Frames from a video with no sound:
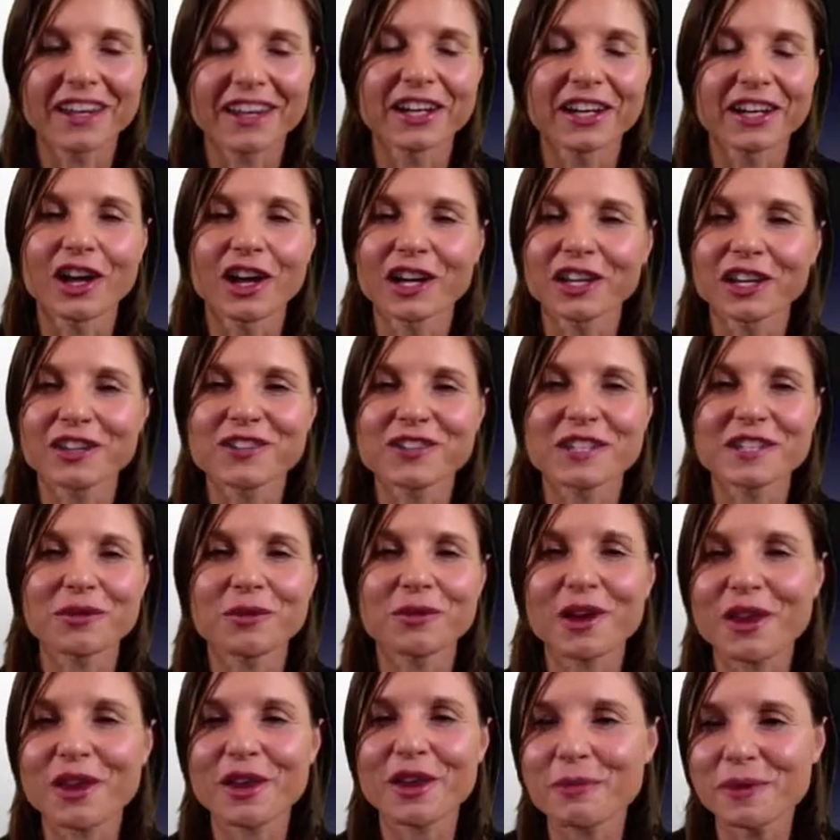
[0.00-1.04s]
And like you said
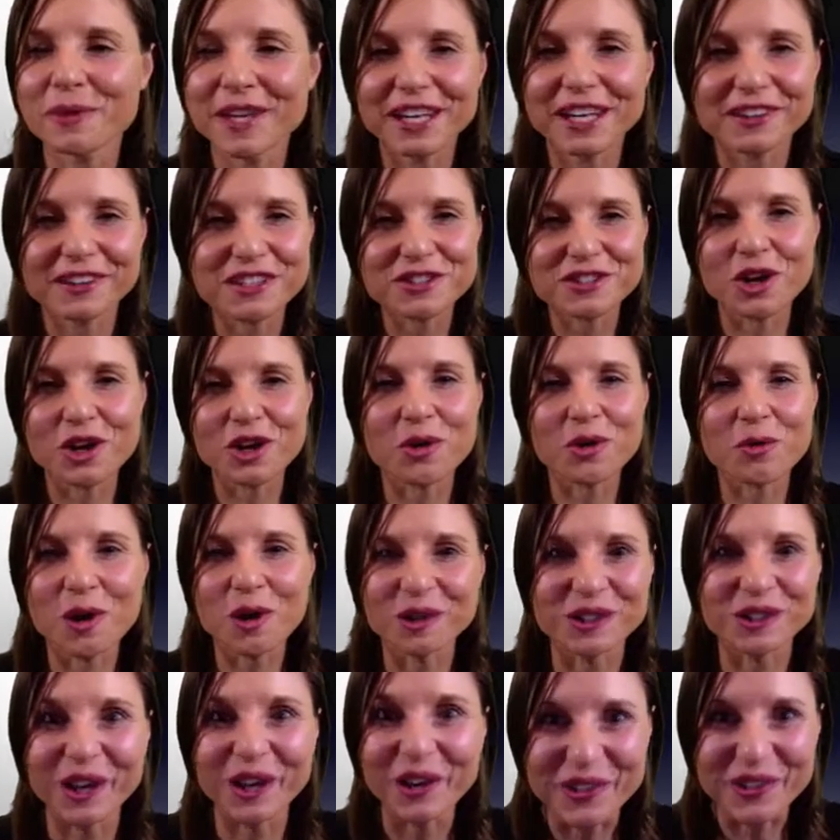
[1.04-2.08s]
right at the beginning, there's no
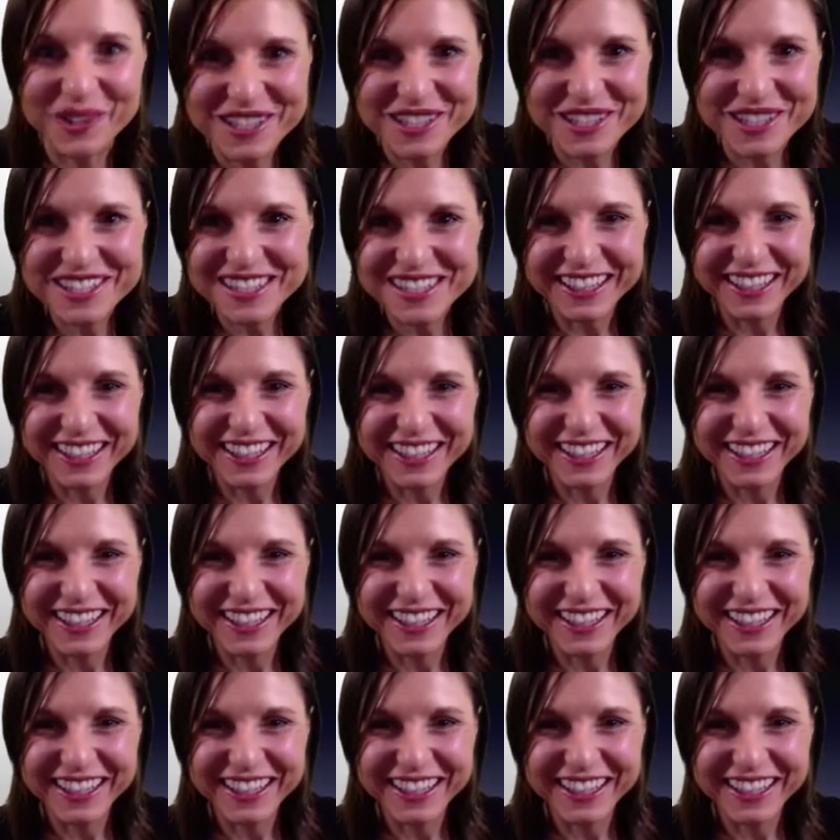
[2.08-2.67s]
wrong notes.